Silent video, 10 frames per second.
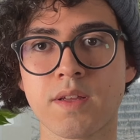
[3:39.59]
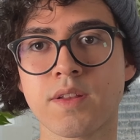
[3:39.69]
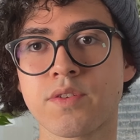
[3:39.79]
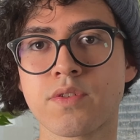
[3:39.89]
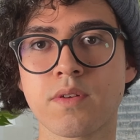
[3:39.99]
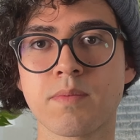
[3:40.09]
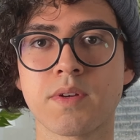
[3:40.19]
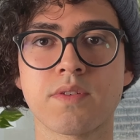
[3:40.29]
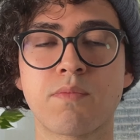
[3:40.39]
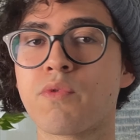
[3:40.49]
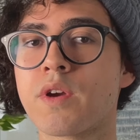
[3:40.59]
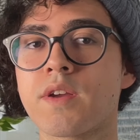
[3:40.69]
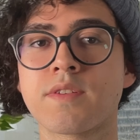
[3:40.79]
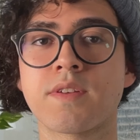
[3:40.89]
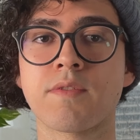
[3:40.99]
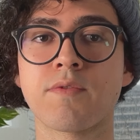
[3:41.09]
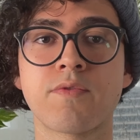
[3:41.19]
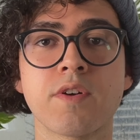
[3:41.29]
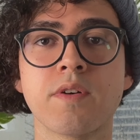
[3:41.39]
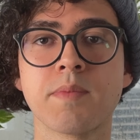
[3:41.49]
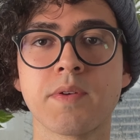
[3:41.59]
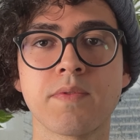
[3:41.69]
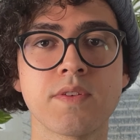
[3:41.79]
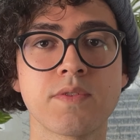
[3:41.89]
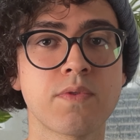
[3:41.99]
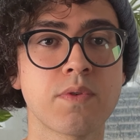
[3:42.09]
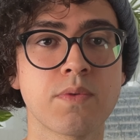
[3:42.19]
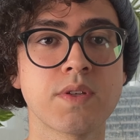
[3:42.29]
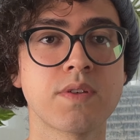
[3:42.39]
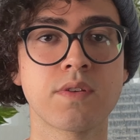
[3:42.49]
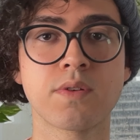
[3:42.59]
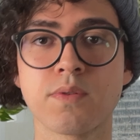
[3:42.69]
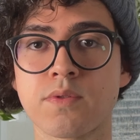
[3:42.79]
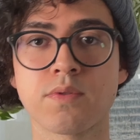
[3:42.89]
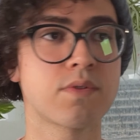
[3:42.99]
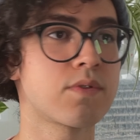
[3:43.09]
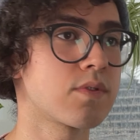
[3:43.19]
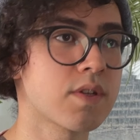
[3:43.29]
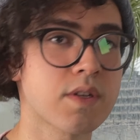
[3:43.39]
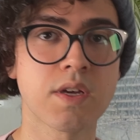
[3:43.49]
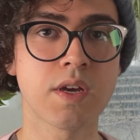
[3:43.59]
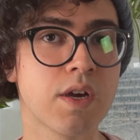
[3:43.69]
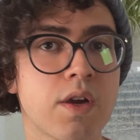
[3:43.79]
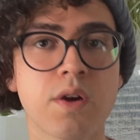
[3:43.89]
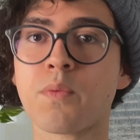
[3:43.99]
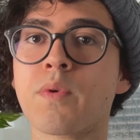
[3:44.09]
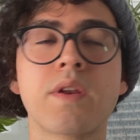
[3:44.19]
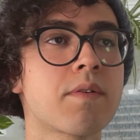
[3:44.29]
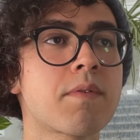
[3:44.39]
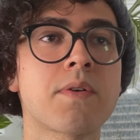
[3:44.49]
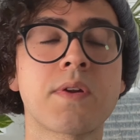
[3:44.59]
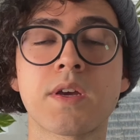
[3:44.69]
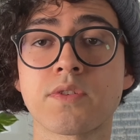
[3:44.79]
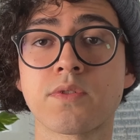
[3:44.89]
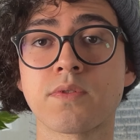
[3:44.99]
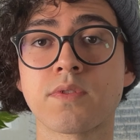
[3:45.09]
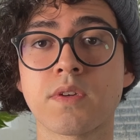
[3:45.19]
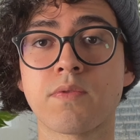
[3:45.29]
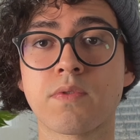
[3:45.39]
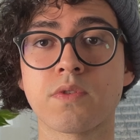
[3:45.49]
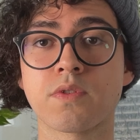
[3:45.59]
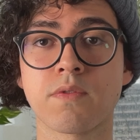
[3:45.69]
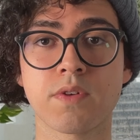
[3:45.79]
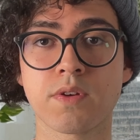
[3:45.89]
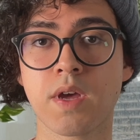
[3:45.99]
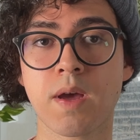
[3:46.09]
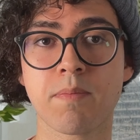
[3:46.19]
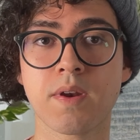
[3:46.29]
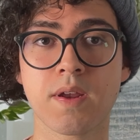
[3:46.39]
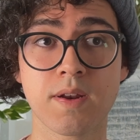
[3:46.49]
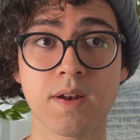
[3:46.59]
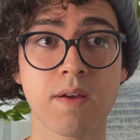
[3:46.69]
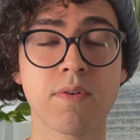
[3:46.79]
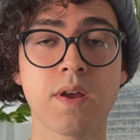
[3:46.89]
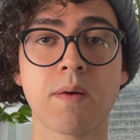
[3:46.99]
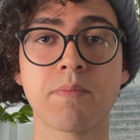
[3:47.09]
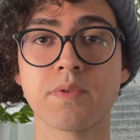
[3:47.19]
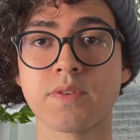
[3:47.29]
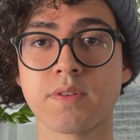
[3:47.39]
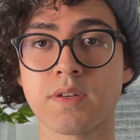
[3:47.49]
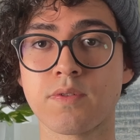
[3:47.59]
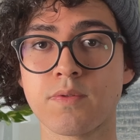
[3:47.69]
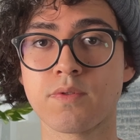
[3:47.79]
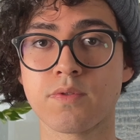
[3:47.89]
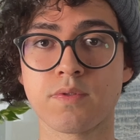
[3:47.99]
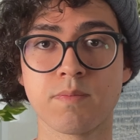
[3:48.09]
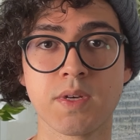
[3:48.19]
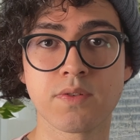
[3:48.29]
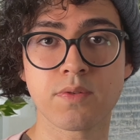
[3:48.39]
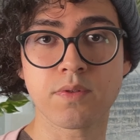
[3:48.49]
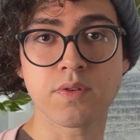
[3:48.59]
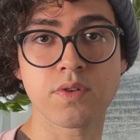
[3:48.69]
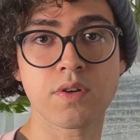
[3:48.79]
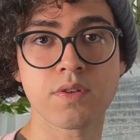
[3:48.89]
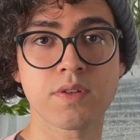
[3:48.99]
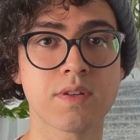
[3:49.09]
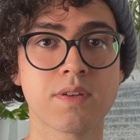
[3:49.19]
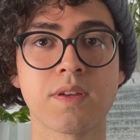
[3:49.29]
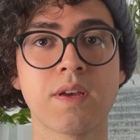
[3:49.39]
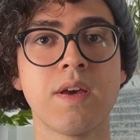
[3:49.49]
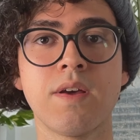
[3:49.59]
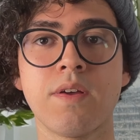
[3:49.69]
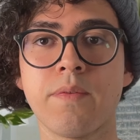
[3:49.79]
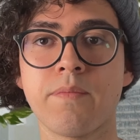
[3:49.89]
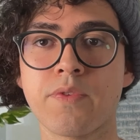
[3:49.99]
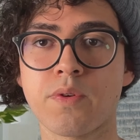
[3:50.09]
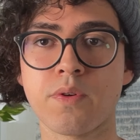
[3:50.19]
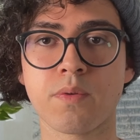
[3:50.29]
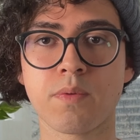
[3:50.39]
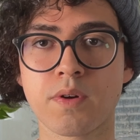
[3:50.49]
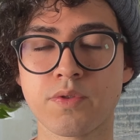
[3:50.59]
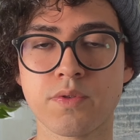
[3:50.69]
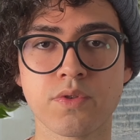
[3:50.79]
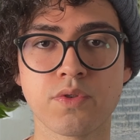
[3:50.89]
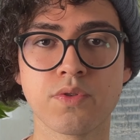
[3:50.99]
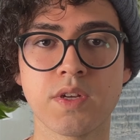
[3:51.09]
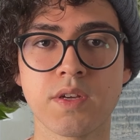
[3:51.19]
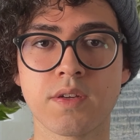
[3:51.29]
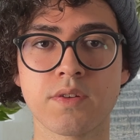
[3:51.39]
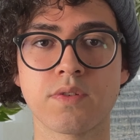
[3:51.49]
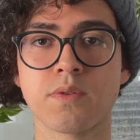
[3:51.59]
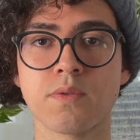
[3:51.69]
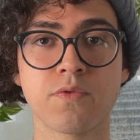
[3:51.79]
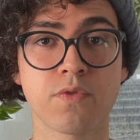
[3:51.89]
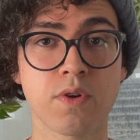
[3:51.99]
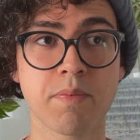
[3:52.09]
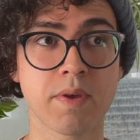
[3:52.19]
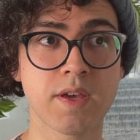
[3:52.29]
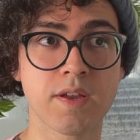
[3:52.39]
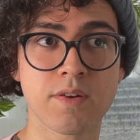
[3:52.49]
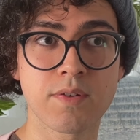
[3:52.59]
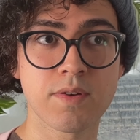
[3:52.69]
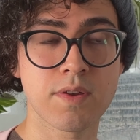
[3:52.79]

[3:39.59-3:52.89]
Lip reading: the shutter because I'm wasting film if this photo isn't good, so you're just like waiting around anxiously for something to happen and it never happens, and you just miss all the shots and you don't know what you're shooting. So for a beginner